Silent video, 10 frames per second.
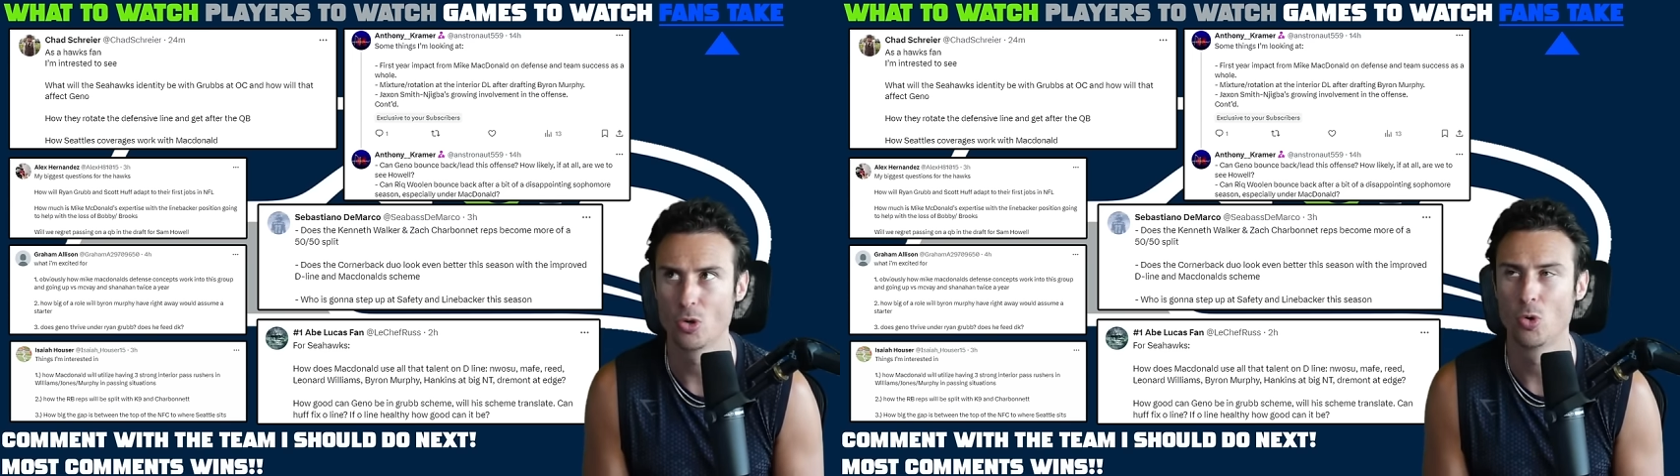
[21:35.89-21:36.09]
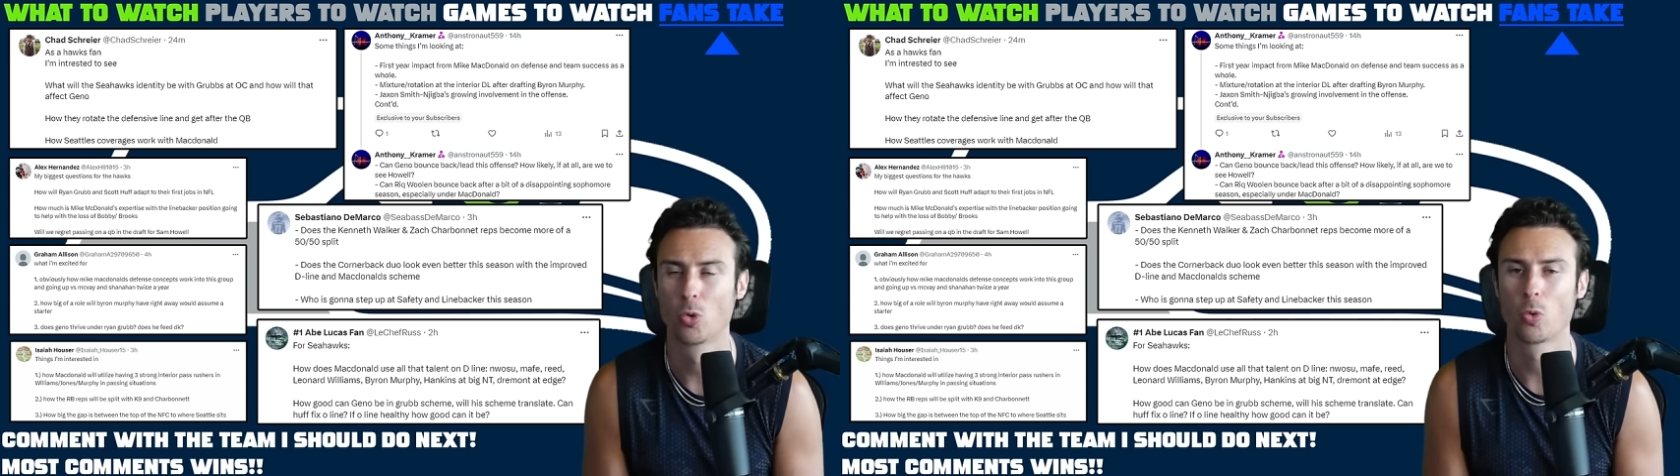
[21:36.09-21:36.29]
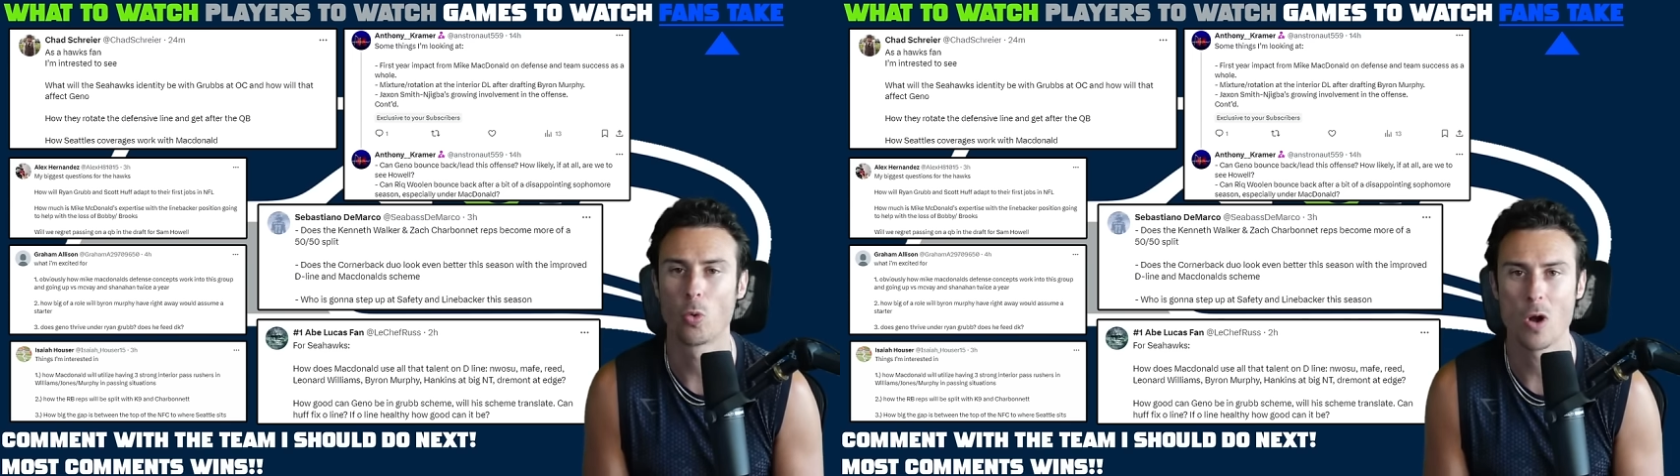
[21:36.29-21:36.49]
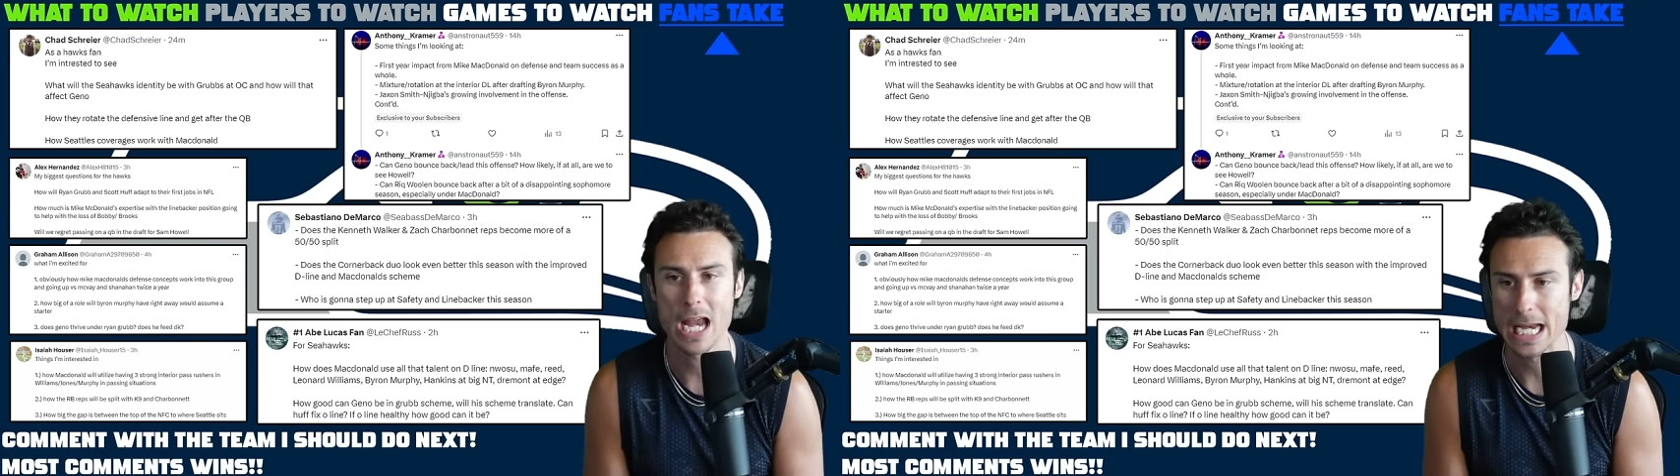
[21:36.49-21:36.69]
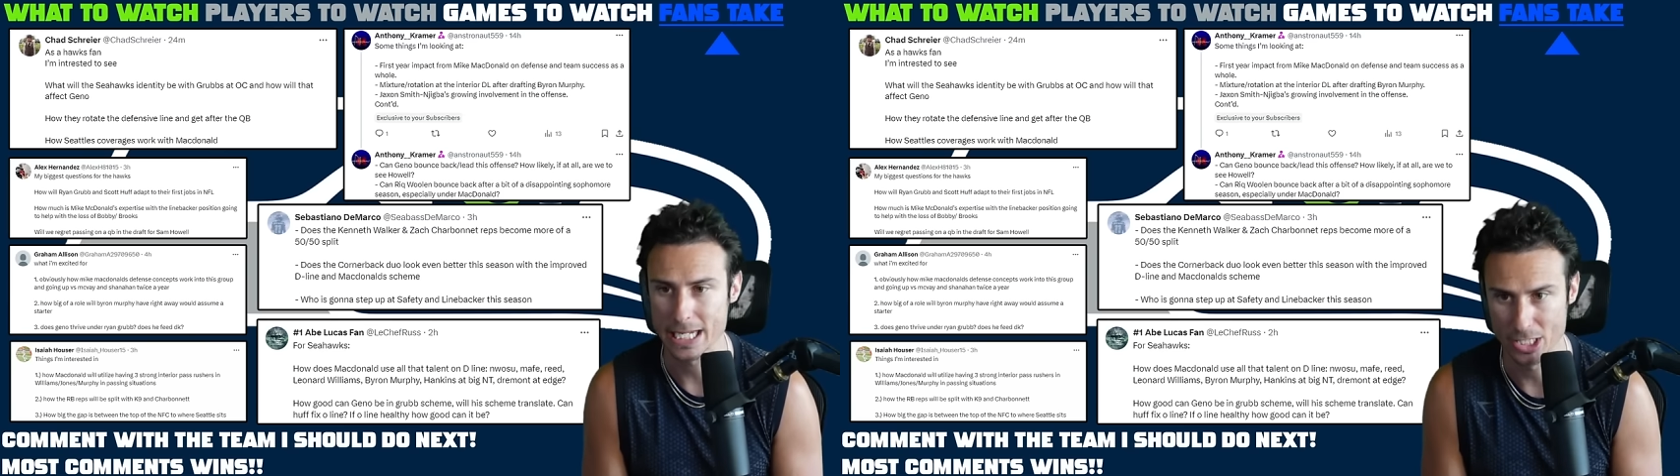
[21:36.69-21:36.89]

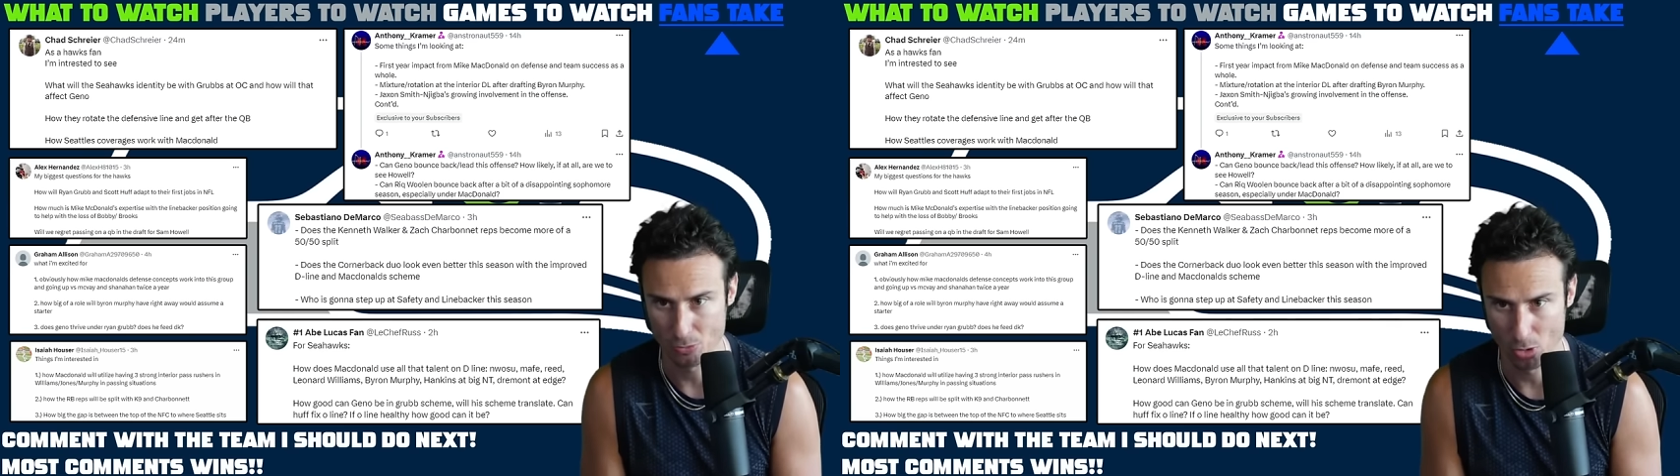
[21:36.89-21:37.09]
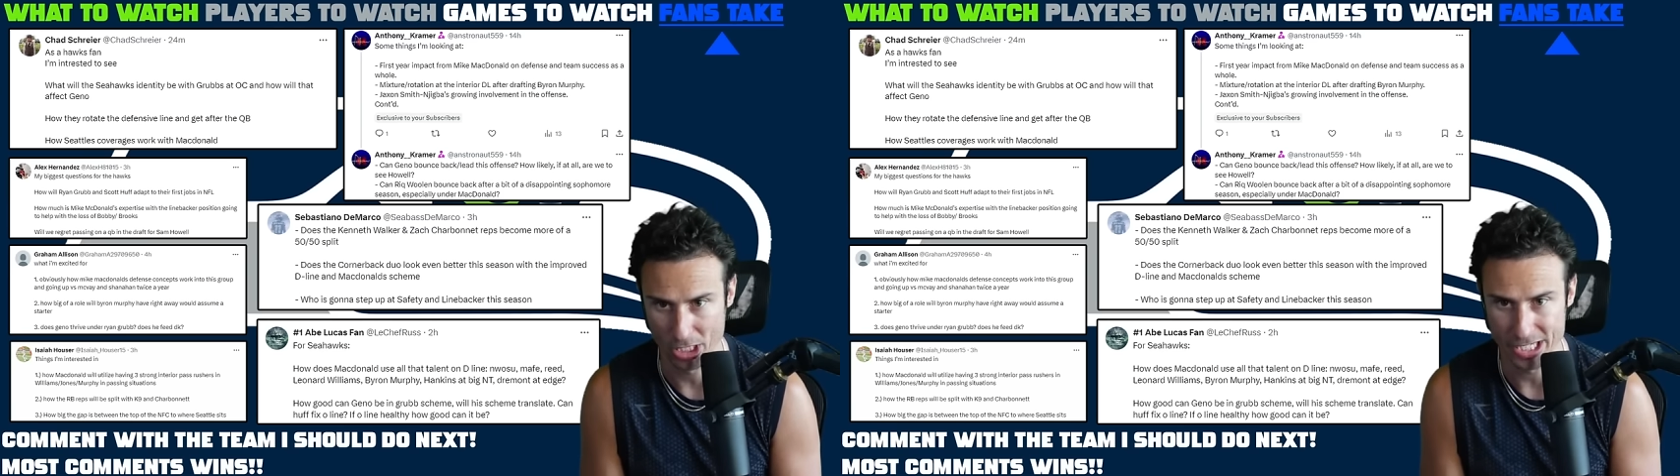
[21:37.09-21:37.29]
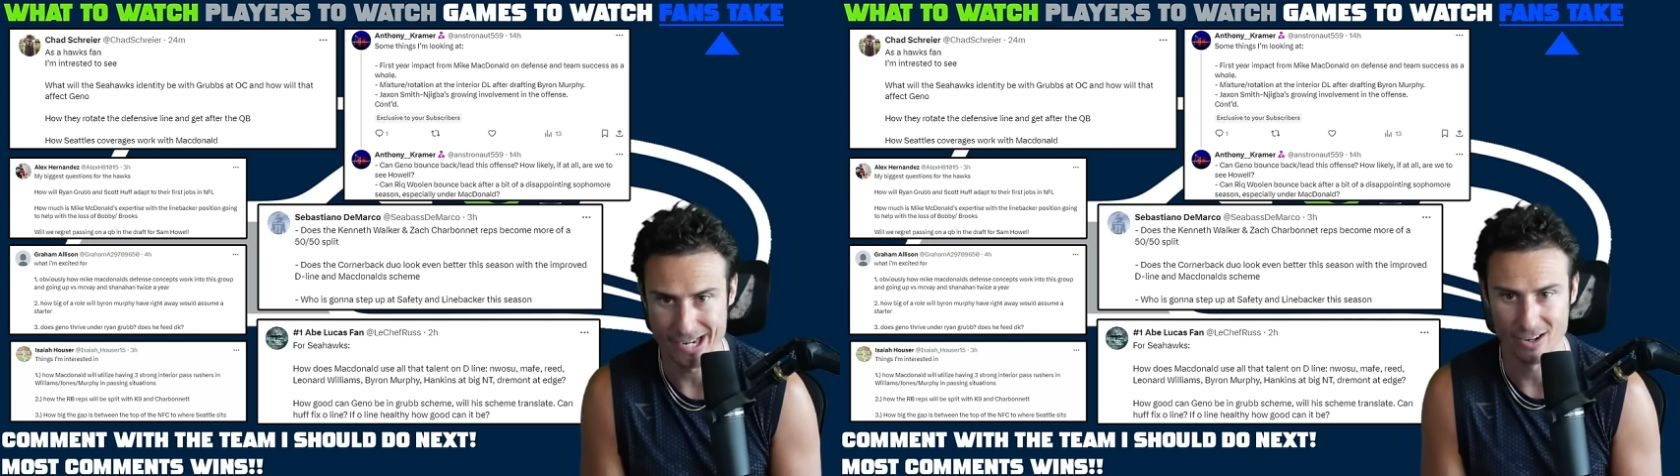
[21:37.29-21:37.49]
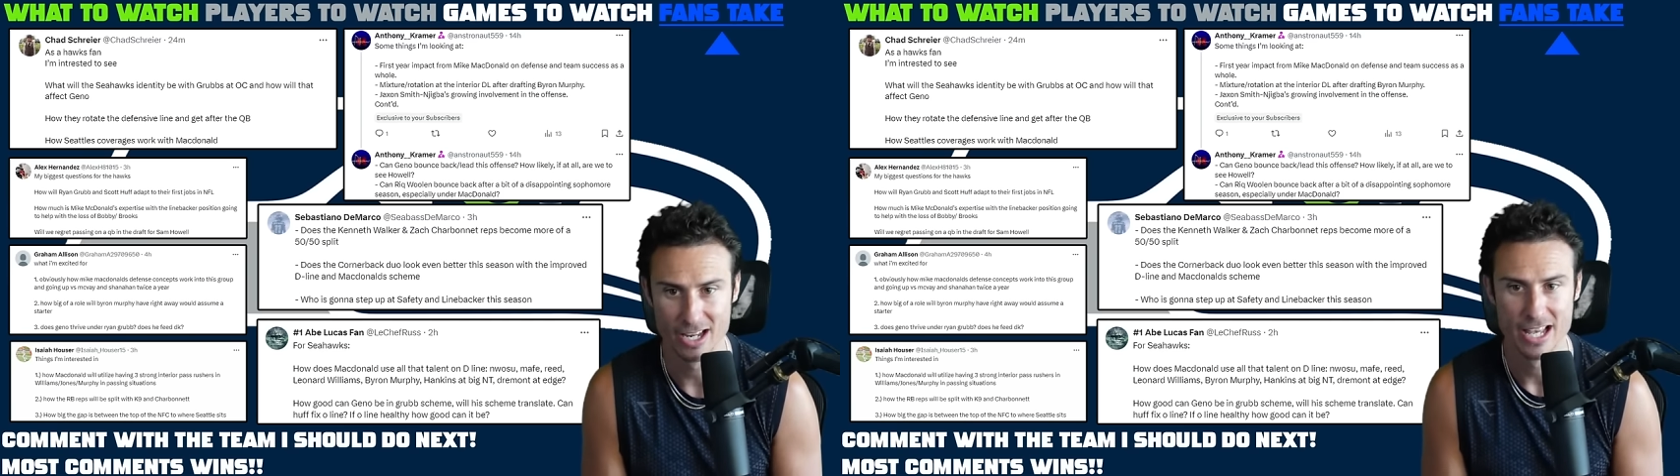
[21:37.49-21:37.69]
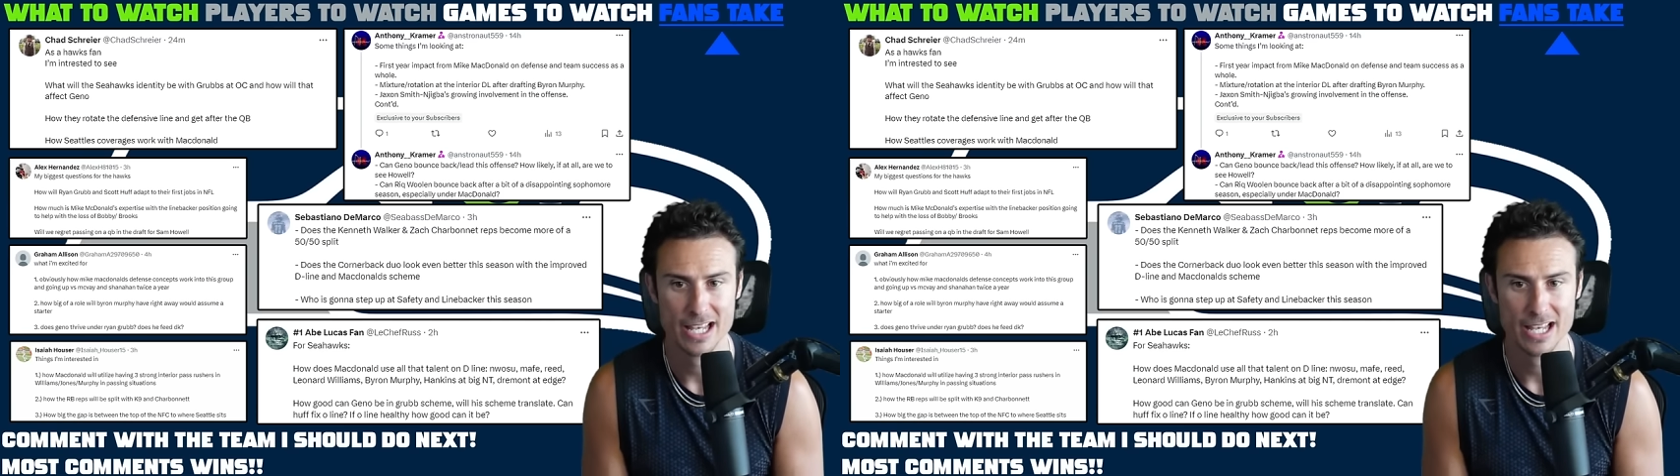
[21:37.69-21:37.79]
great his rookie year.